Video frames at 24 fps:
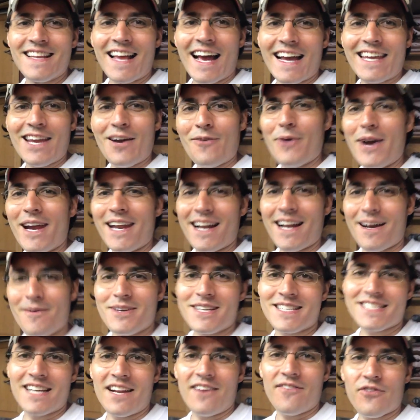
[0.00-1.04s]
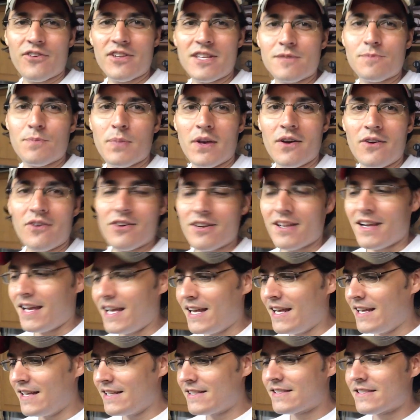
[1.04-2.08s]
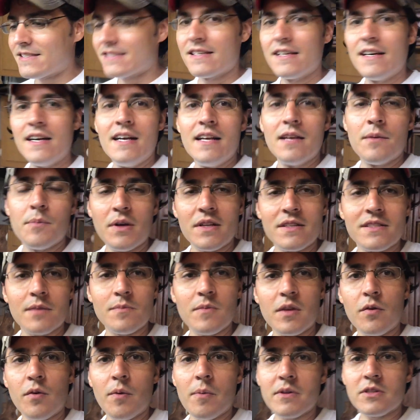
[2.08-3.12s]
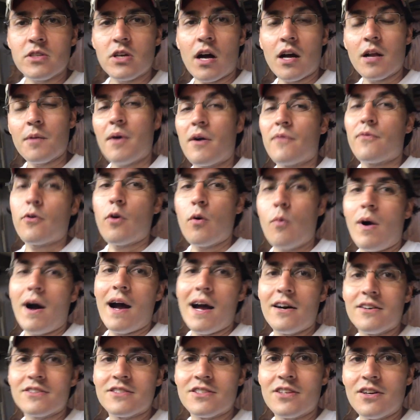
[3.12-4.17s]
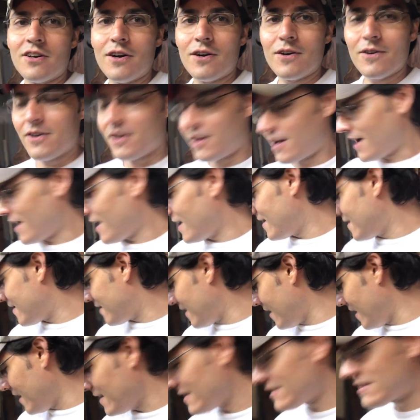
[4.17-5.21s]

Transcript: I can't wait. I'm excited for this build. It's been something we've been talking about for a while, so I think